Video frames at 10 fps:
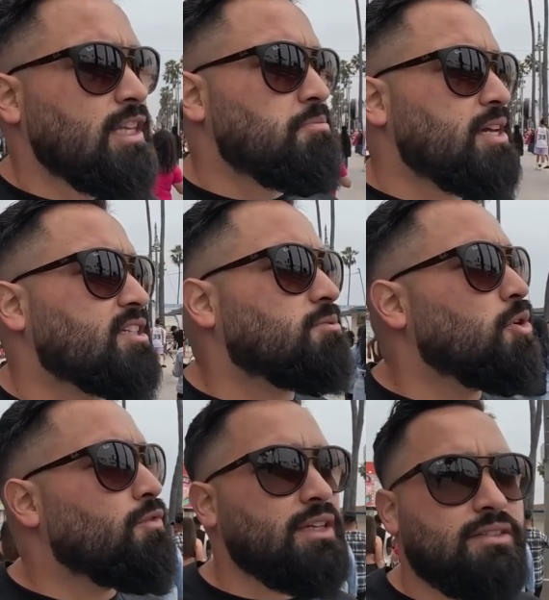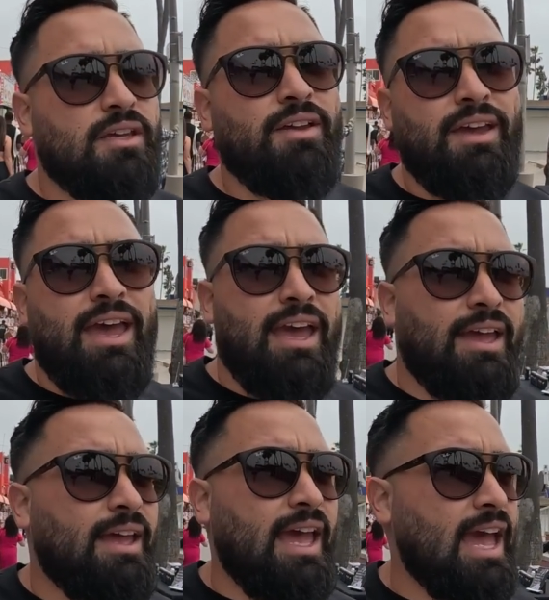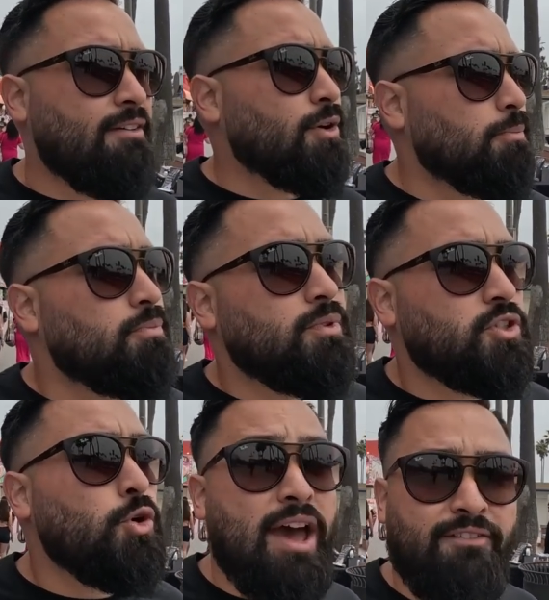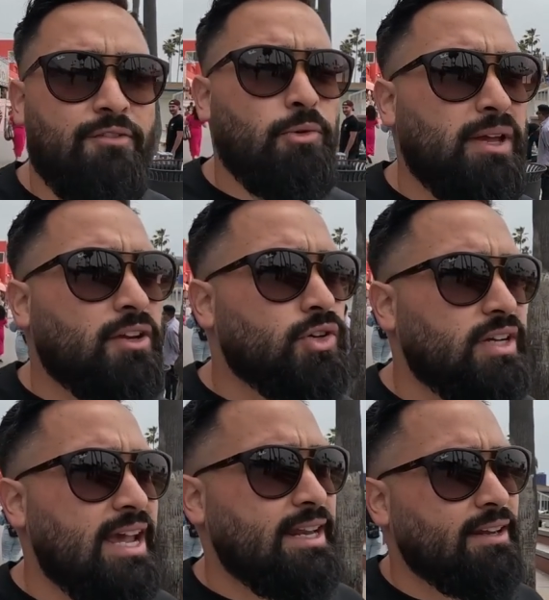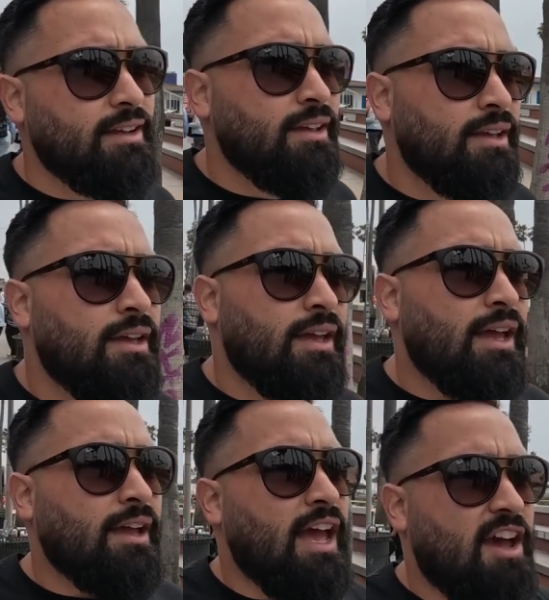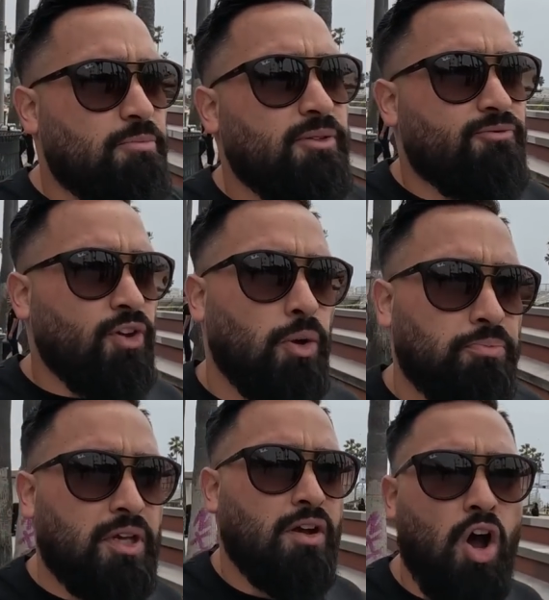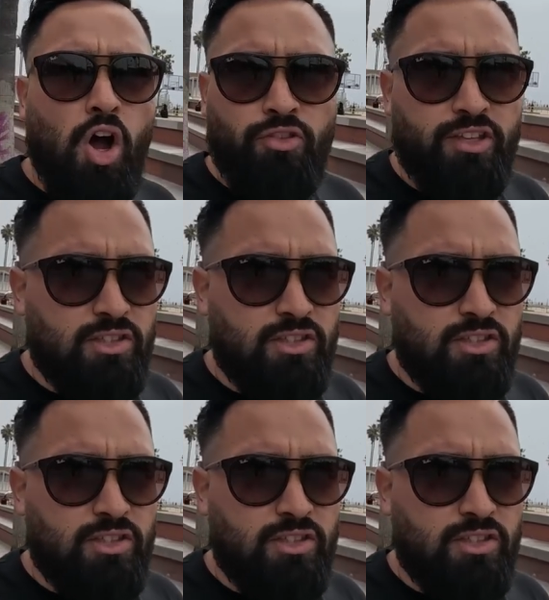the biggest movies ever to have ever been created have been filmed on